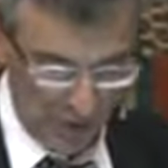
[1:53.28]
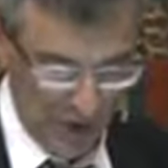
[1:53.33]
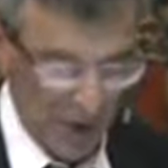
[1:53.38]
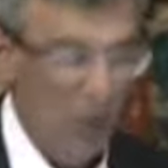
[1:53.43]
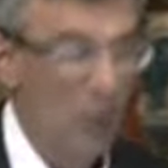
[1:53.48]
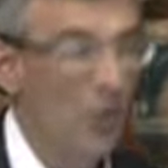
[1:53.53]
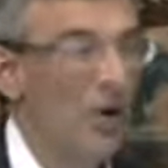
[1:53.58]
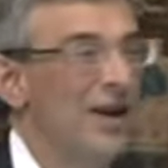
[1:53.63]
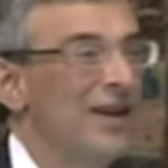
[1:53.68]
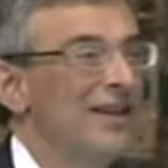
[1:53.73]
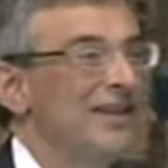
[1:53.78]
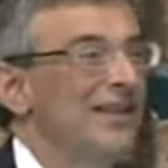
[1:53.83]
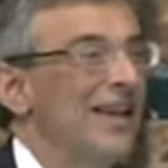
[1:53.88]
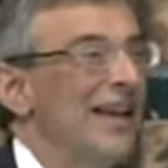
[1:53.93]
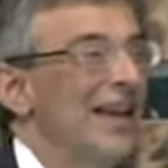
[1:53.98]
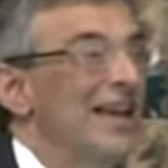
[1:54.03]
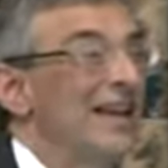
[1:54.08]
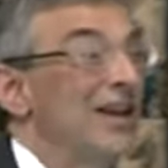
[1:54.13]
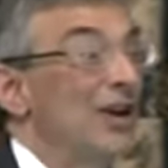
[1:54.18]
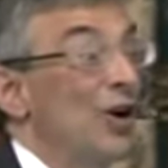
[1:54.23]
we don't want to
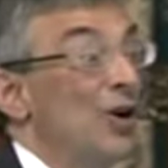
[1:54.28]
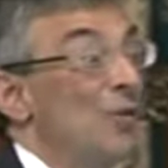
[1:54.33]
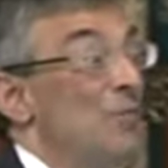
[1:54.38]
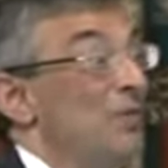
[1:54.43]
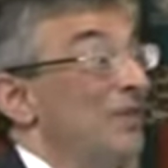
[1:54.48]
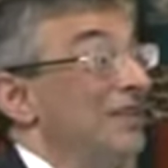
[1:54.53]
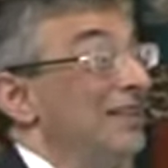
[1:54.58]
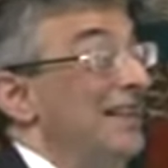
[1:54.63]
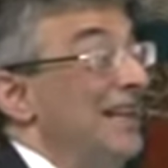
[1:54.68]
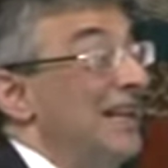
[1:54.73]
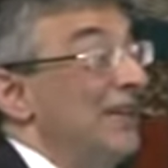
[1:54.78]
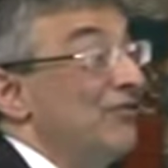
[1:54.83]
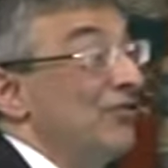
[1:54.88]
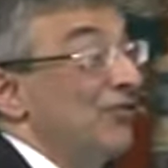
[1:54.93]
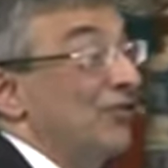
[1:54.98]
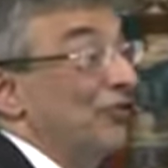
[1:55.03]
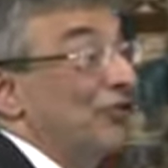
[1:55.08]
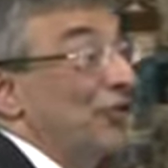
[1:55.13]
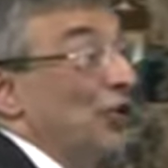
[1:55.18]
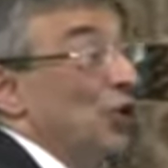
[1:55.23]
take our
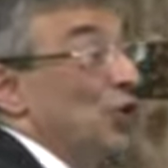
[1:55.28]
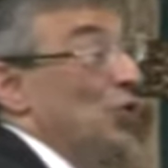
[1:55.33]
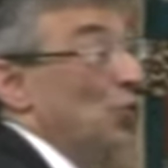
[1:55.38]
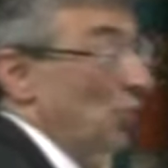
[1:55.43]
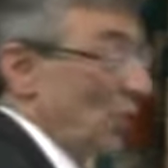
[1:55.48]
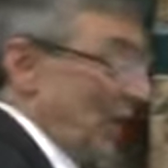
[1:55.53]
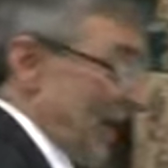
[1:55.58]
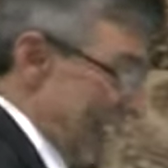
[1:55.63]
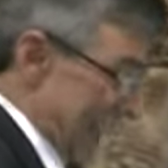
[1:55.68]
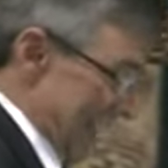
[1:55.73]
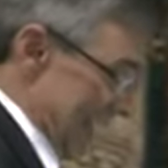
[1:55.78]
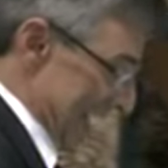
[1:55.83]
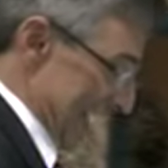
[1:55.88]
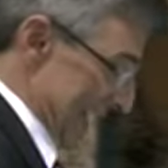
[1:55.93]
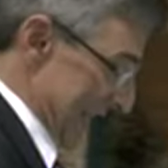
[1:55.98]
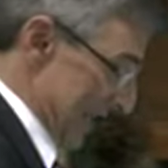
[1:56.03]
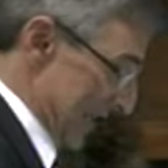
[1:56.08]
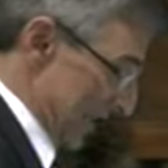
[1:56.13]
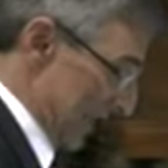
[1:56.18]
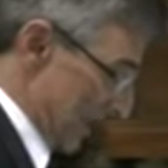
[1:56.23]
beliefs for
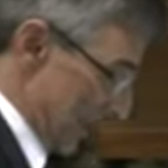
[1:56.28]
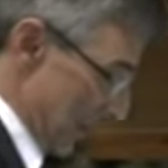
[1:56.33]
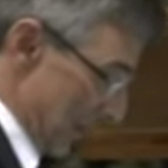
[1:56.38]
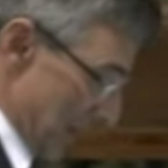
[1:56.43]
granted.